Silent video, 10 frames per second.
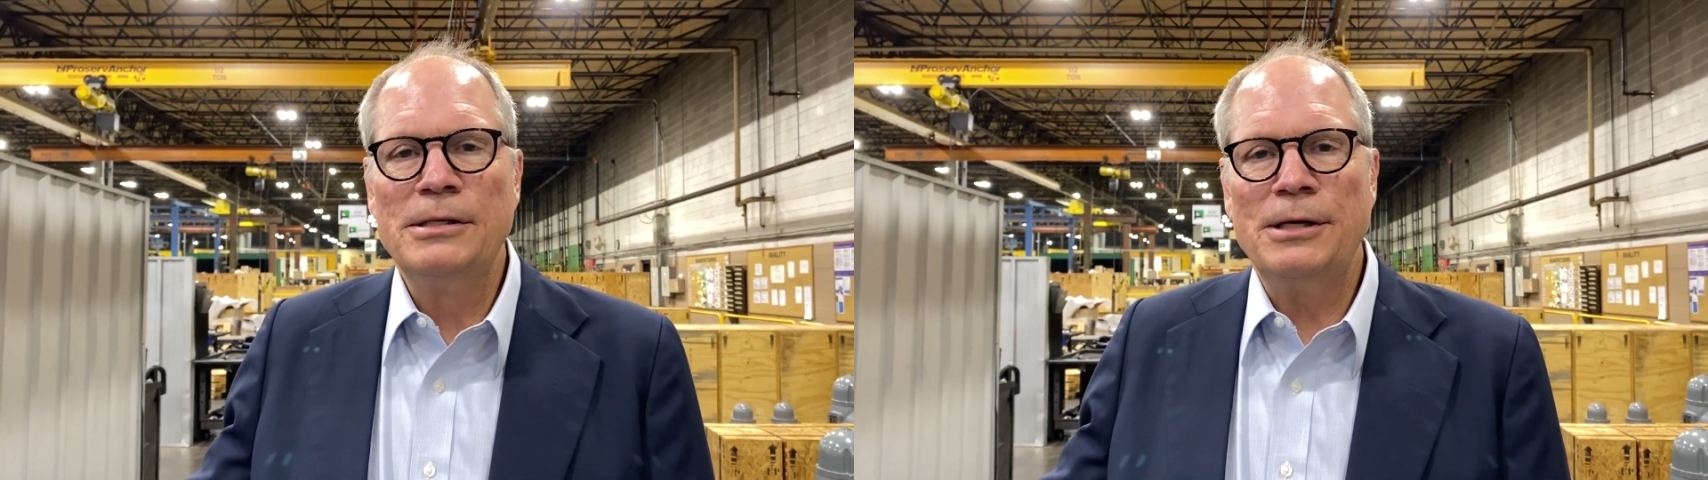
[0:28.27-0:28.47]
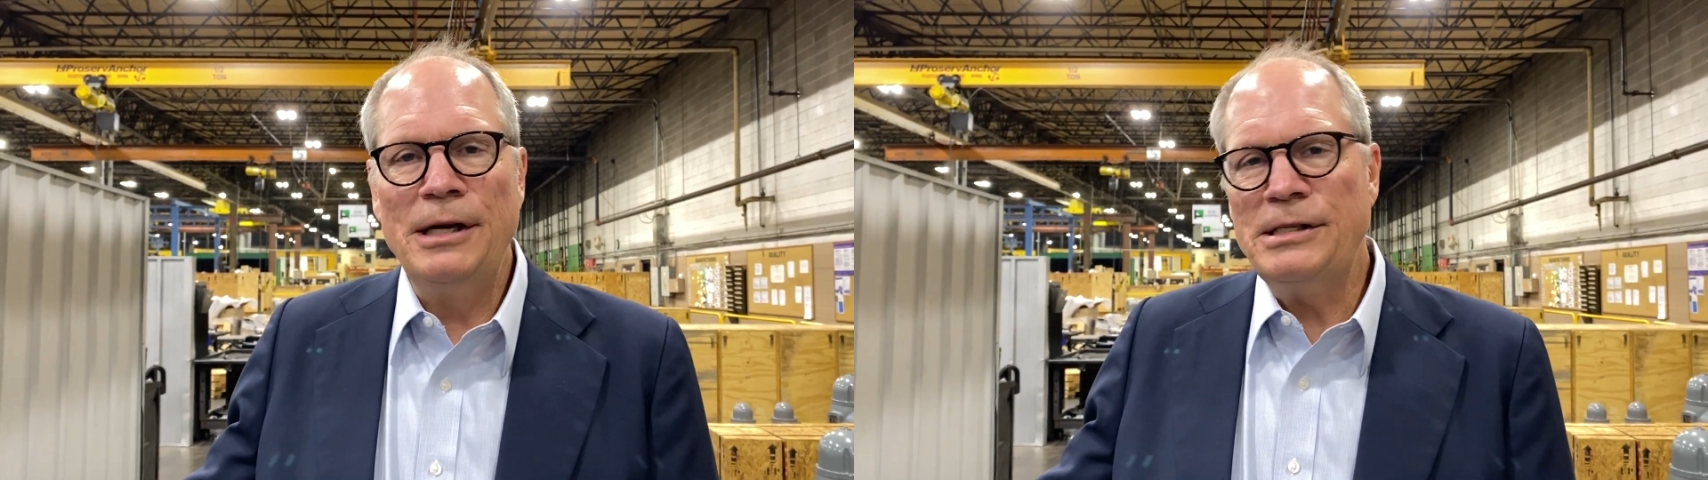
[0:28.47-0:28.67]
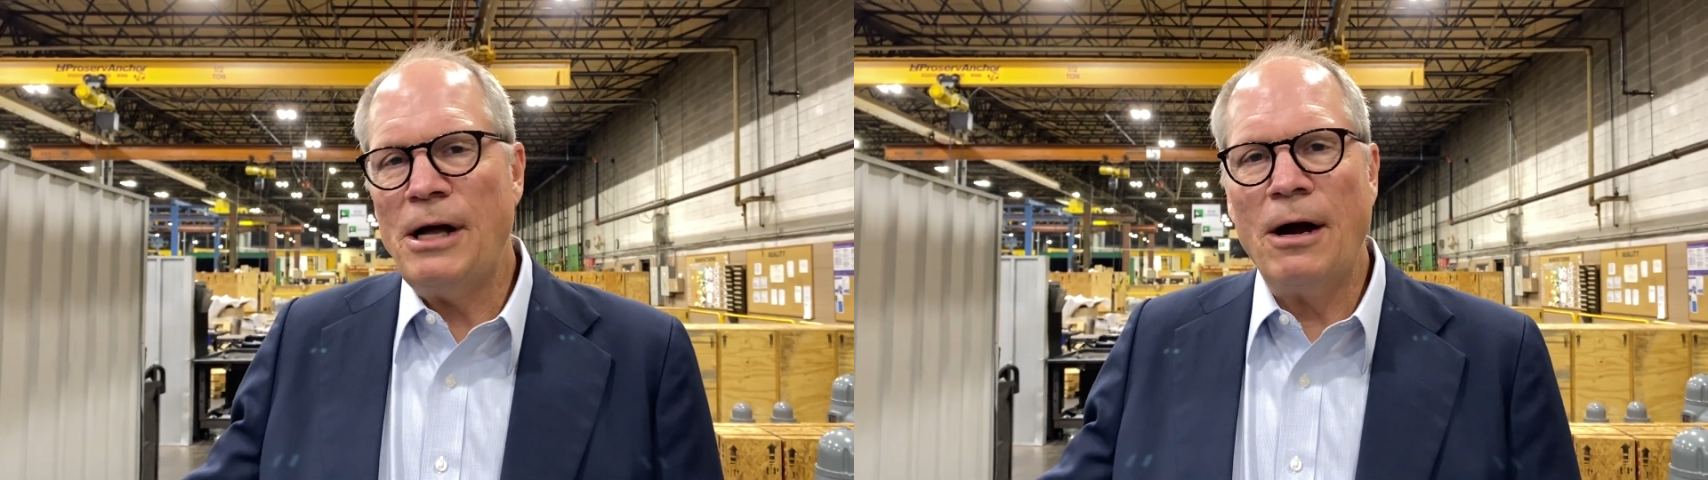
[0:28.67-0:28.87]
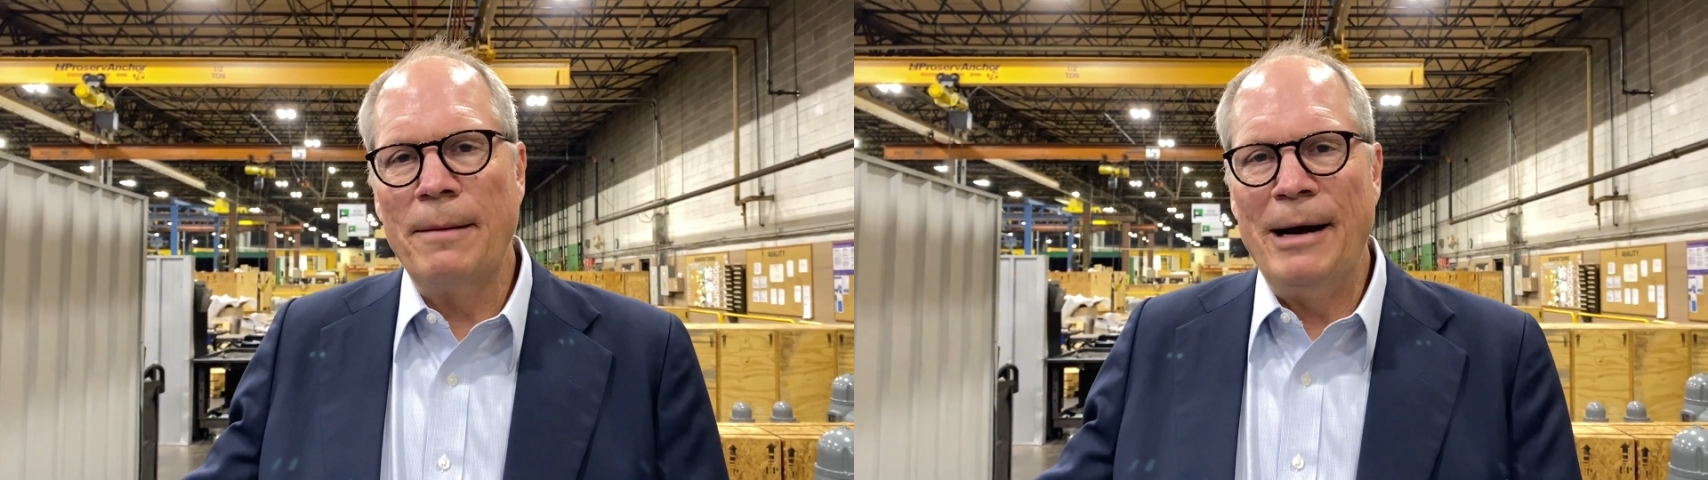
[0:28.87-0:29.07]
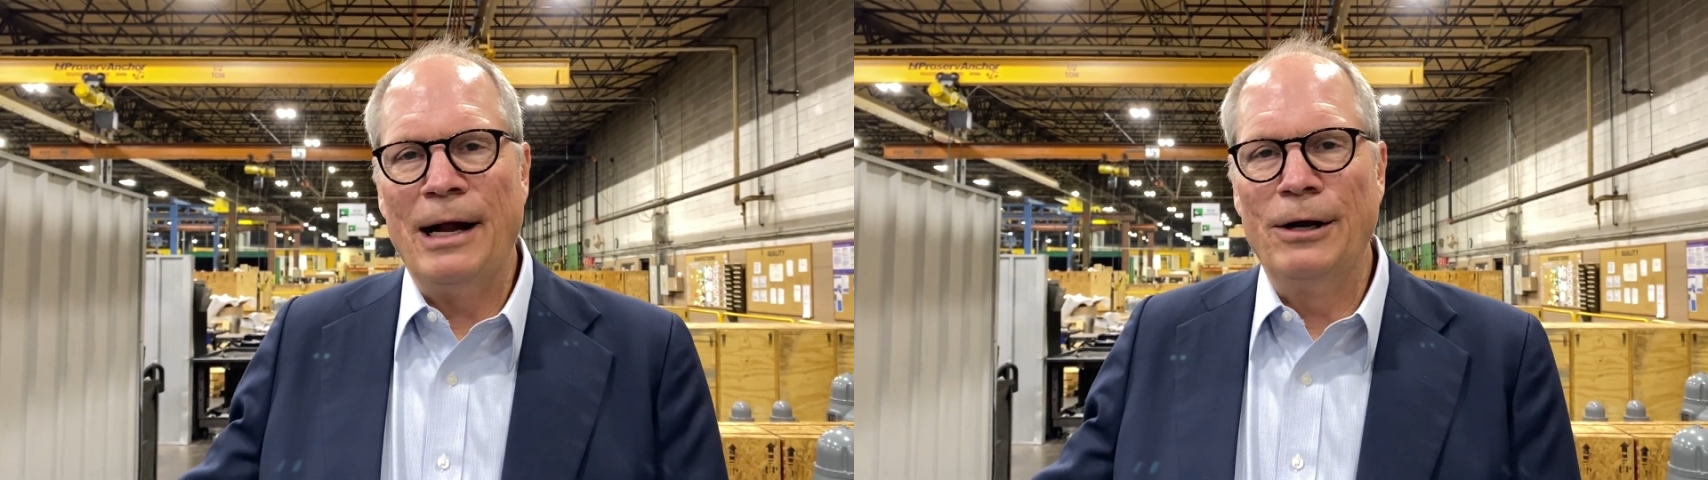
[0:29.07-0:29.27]
So let's talk
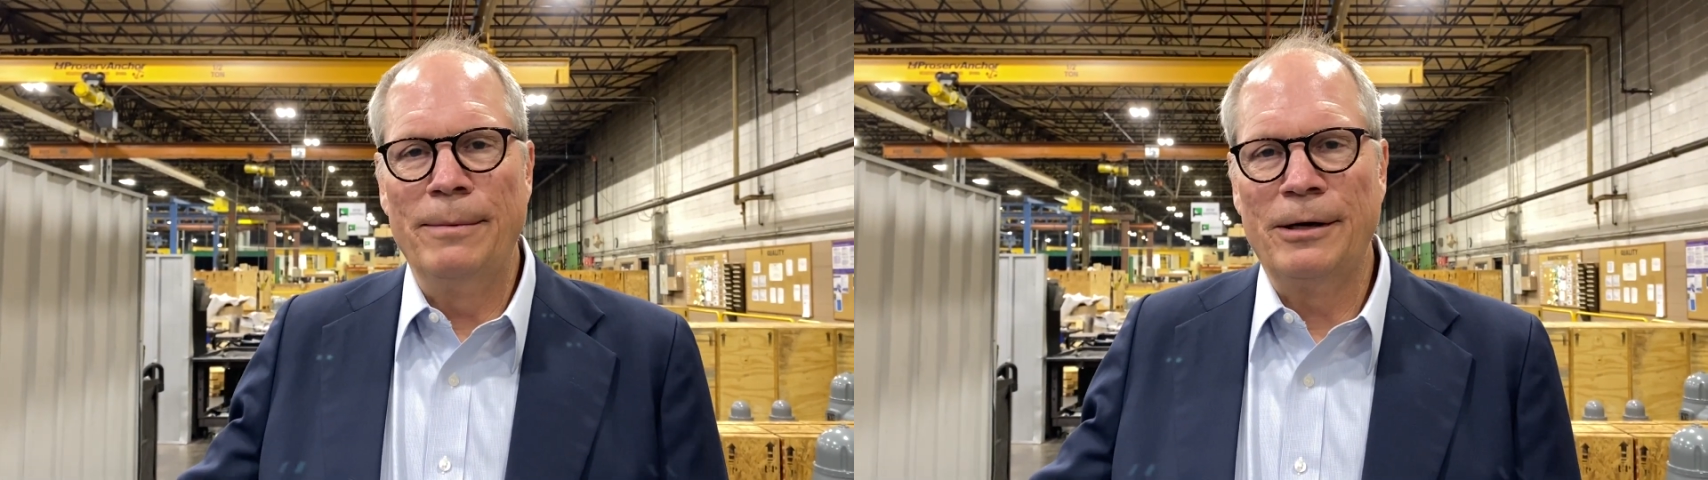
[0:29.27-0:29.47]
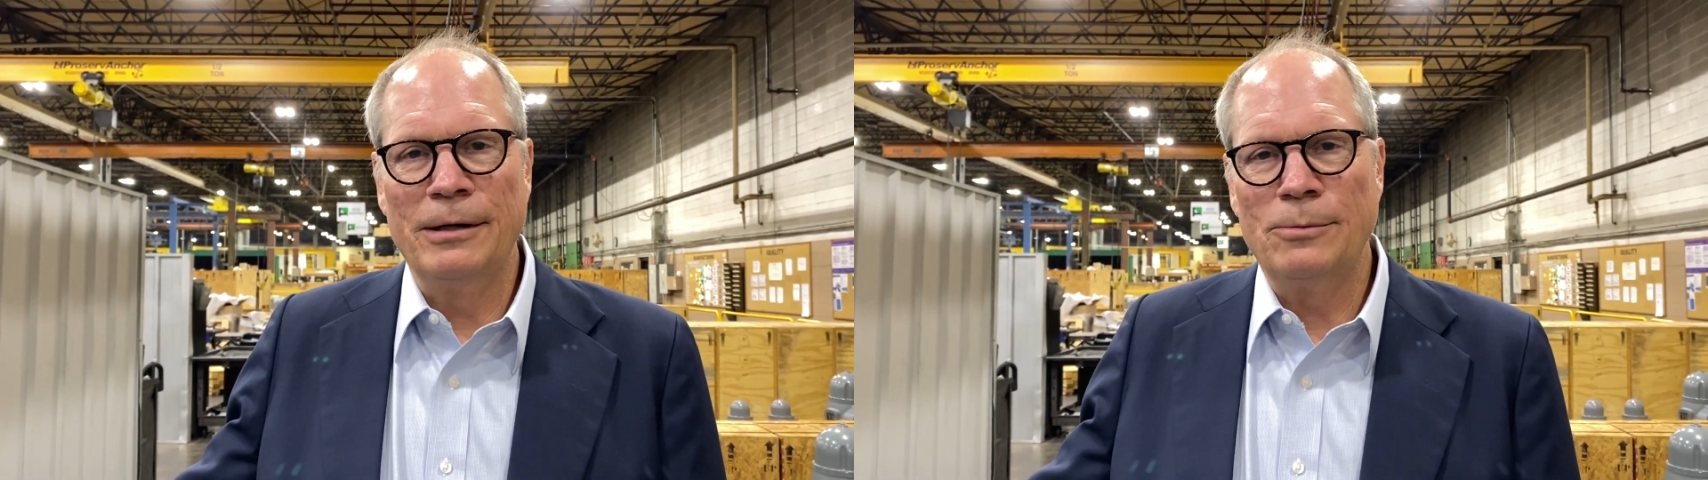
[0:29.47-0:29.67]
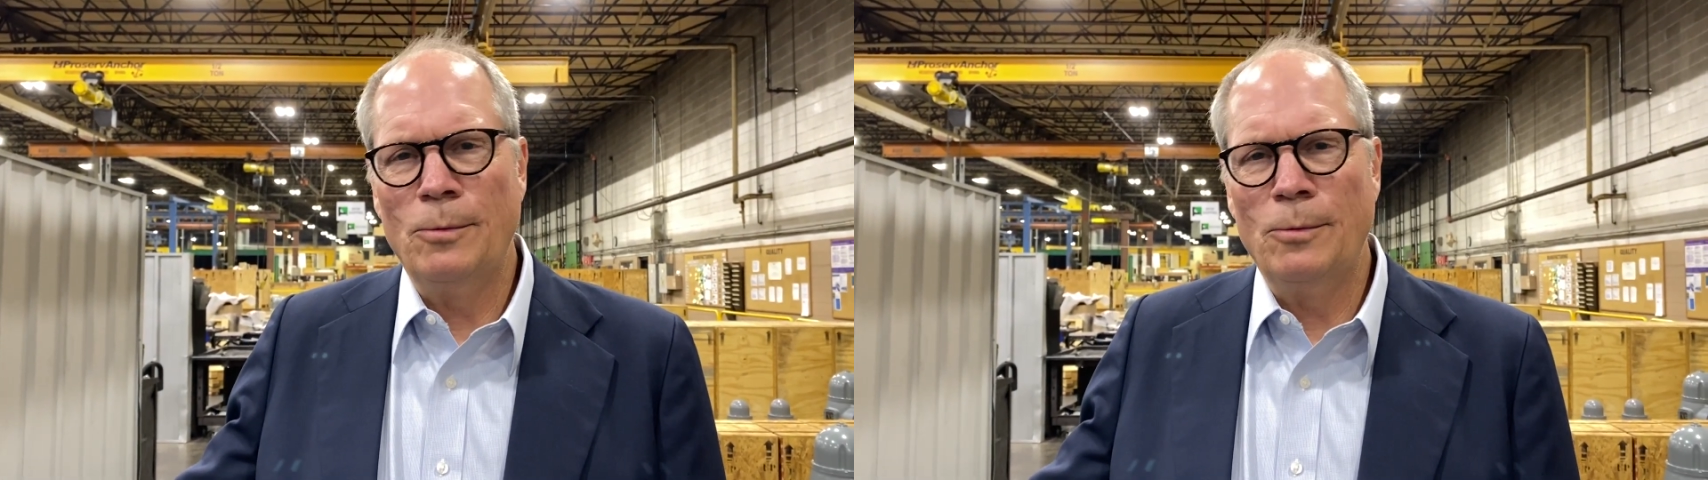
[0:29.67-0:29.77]
about lubricant.